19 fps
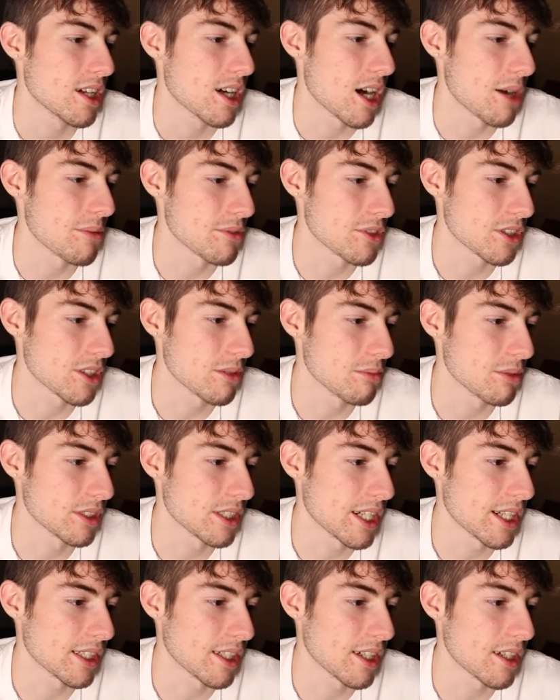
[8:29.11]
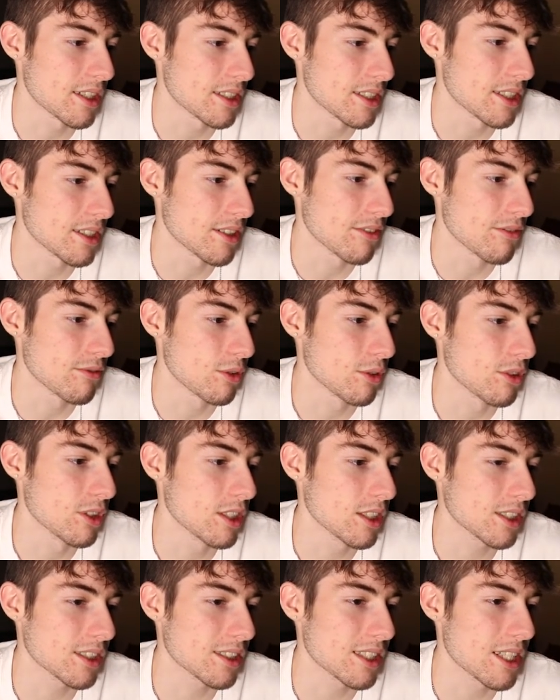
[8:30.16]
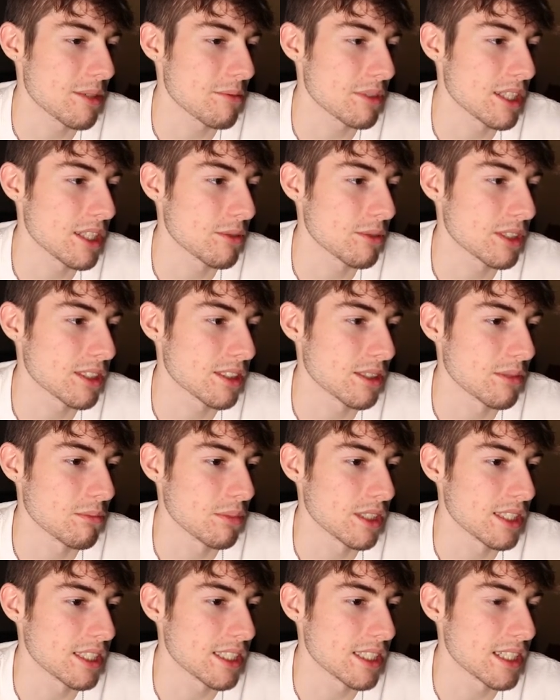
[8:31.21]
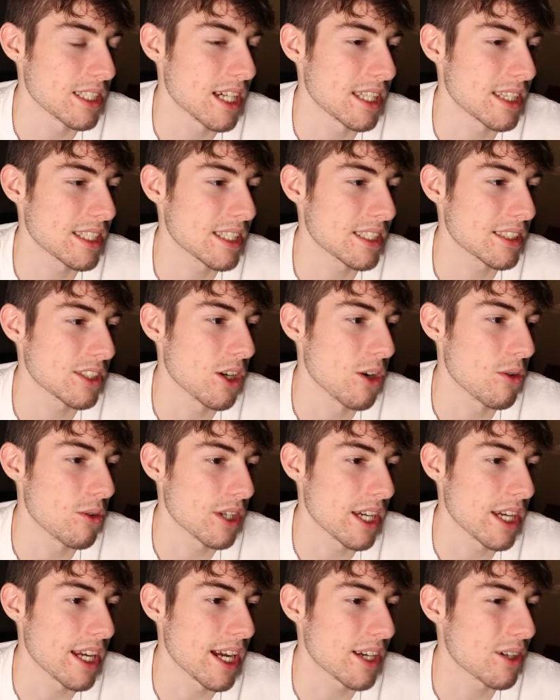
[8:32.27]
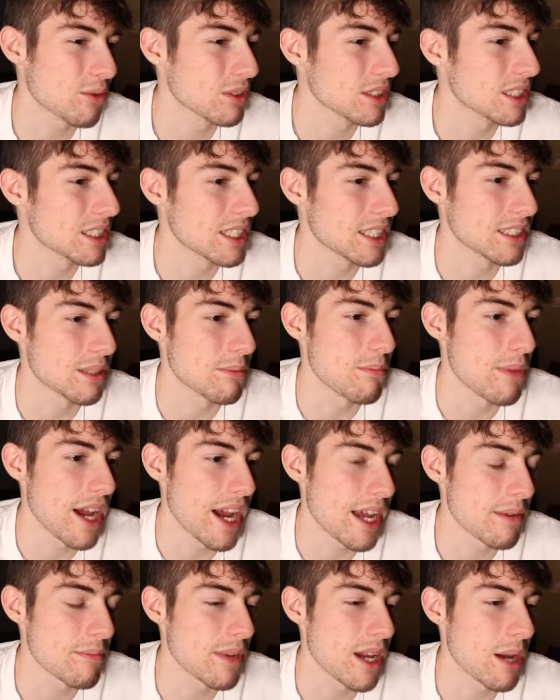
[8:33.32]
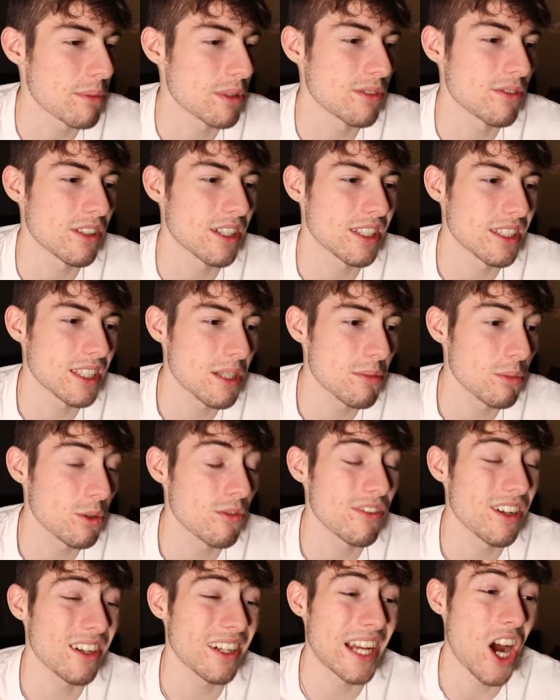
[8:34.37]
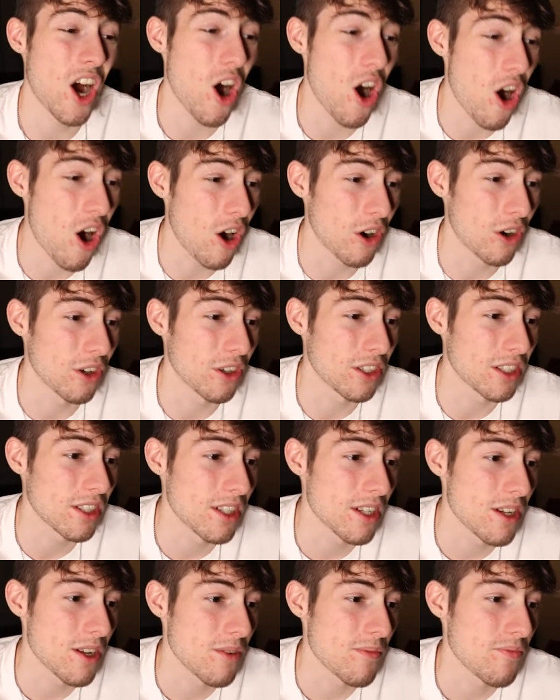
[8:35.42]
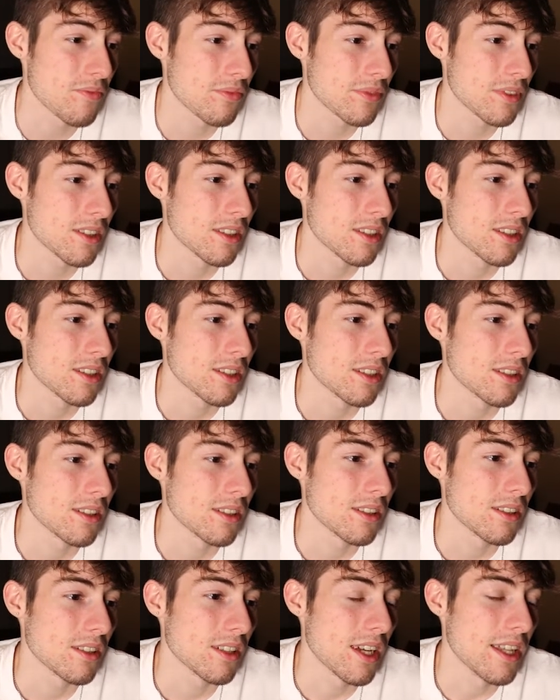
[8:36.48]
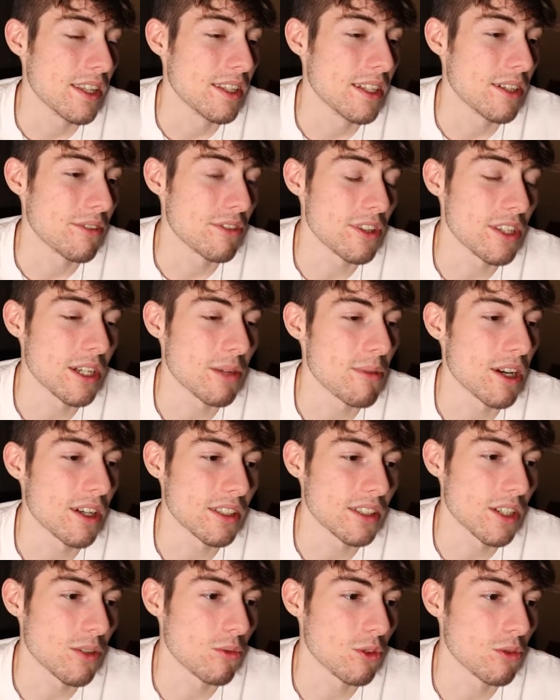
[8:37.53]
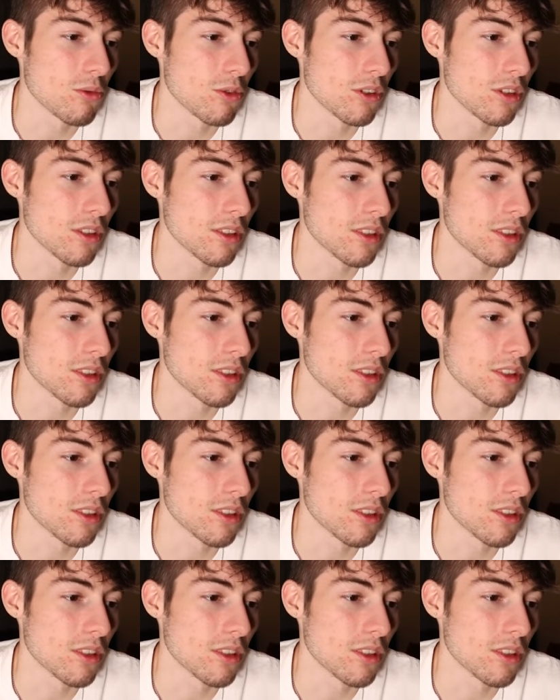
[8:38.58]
I'm just gonna put that in God tier. Verrückt, same thing with the simplicity. I think it's okay. I don't really think it's a bad map. It's very simple, very hard. And then if you think about it, it's on World at